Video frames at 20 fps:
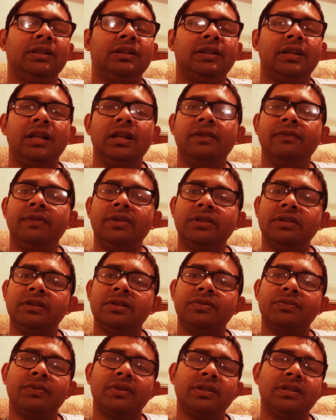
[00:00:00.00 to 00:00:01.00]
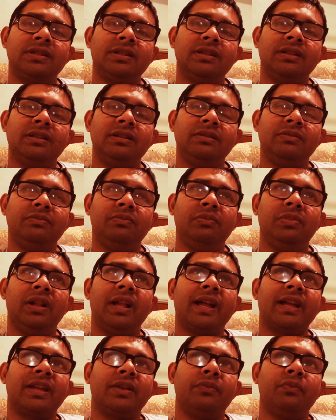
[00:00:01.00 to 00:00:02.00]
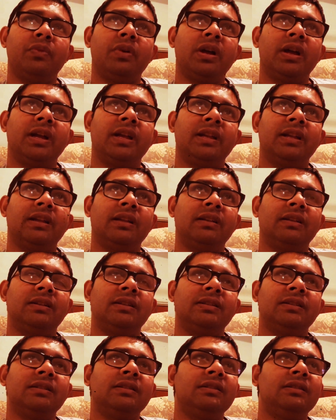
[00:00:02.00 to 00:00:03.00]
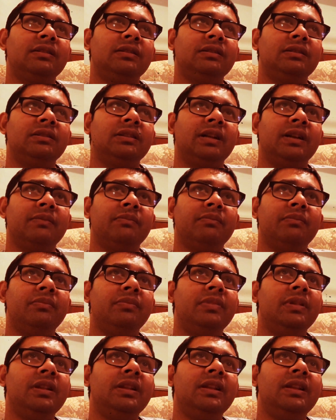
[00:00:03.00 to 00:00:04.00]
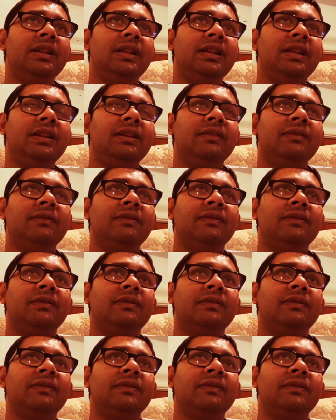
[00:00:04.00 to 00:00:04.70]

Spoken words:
televisions were still black and white until I believe